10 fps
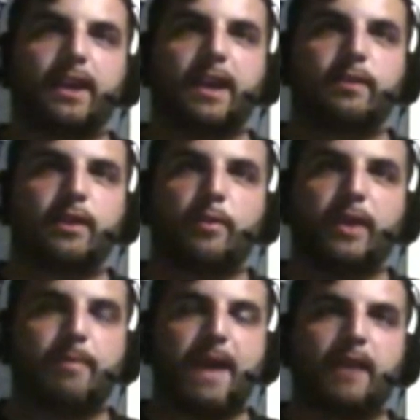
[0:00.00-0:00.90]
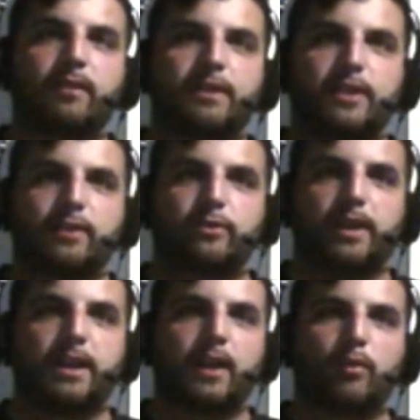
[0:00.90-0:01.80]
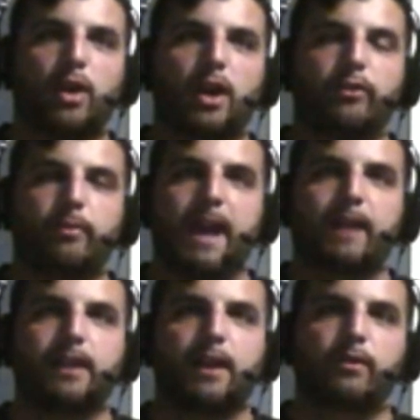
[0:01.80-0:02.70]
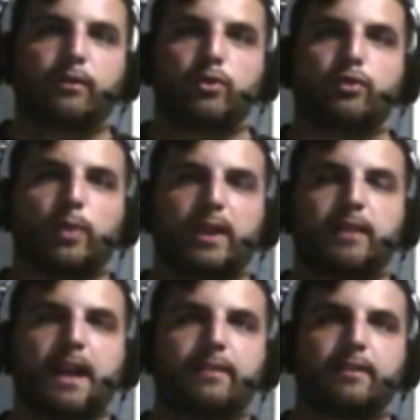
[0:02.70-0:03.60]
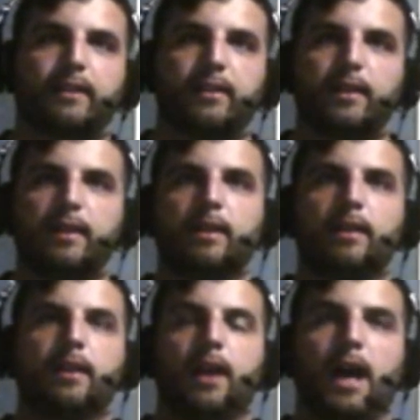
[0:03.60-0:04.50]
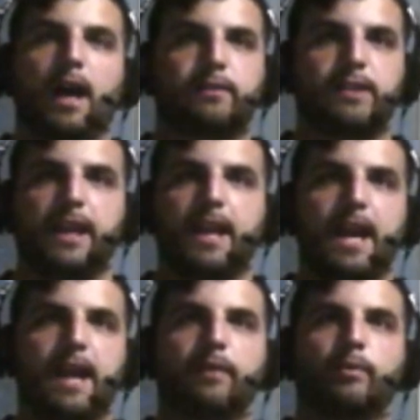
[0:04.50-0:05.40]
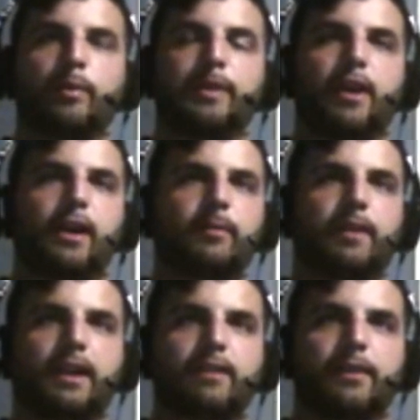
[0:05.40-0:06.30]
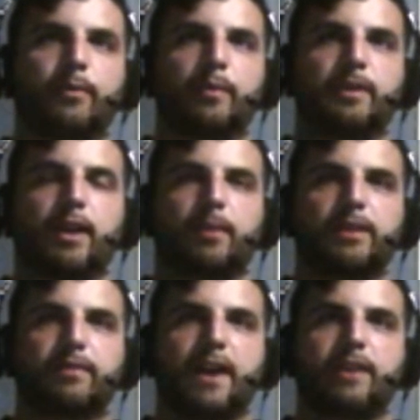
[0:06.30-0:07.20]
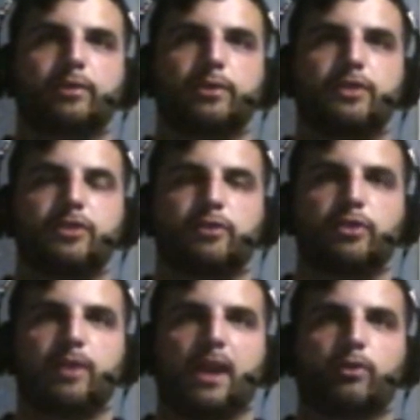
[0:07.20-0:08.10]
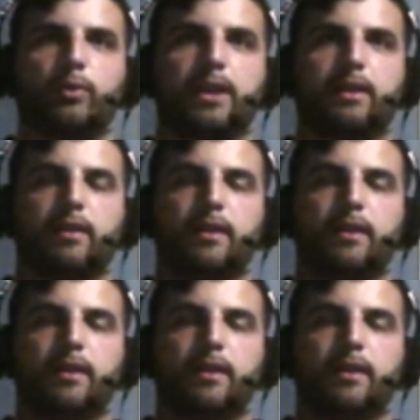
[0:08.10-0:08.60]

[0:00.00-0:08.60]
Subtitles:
We had Backlash yesterday. You got Raw, SmackDown, Cruiserweight Classic, TNA. We'll be talking about, like I said, the Final Deletion 2 next week.